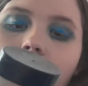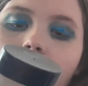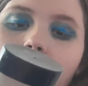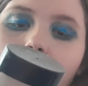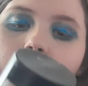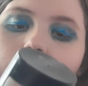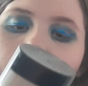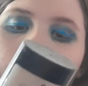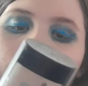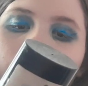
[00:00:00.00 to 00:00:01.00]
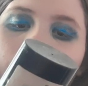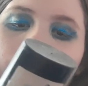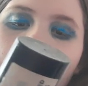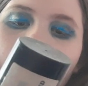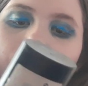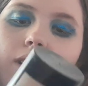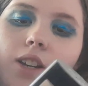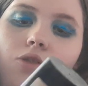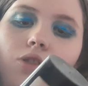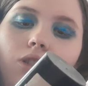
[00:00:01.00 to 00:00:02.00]
It's a primer, concealer and
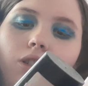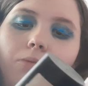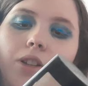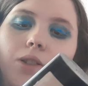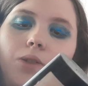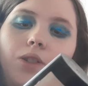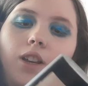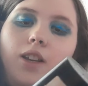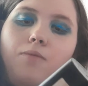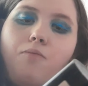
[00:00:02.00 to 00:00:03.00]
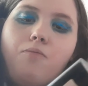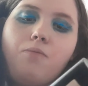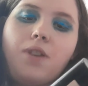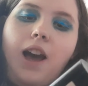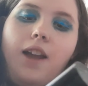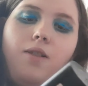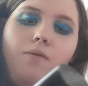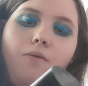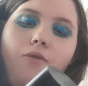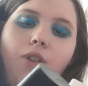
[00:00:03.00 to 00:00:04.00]
foundation, and I'm in C10
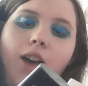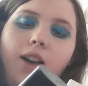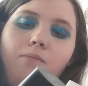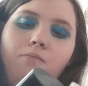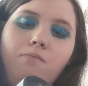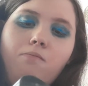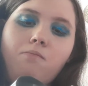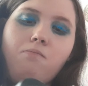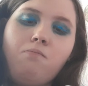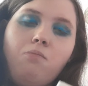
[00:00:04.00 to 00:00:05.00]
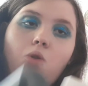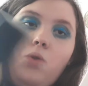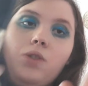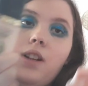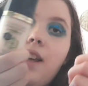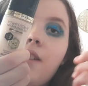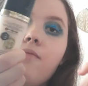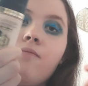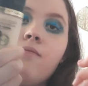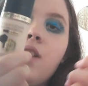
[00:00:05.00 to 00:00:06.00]
Fair Porcelain.
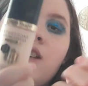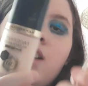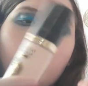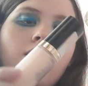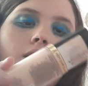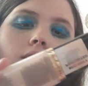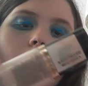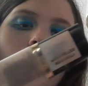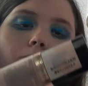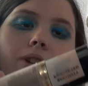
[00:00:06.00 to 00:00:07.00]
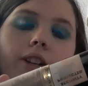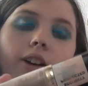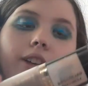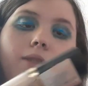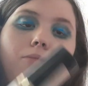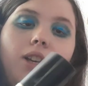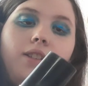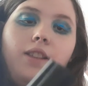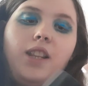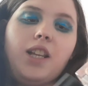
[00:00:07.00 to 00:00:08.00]
I've been liking
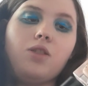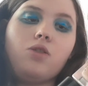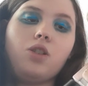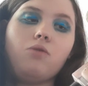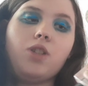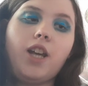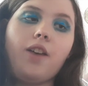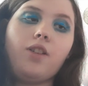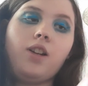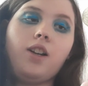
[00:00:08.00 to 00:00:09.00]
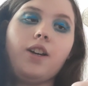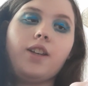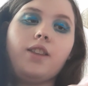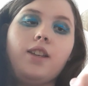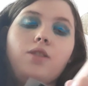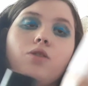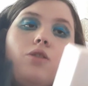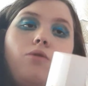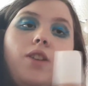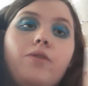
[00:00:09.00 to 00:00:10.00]
mixing these two together. Like, these
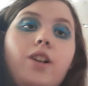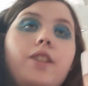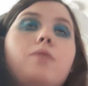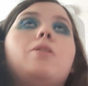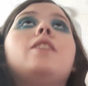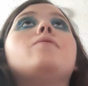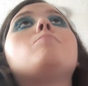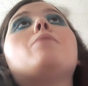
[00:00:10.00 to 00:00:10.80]
two give, like, the perfect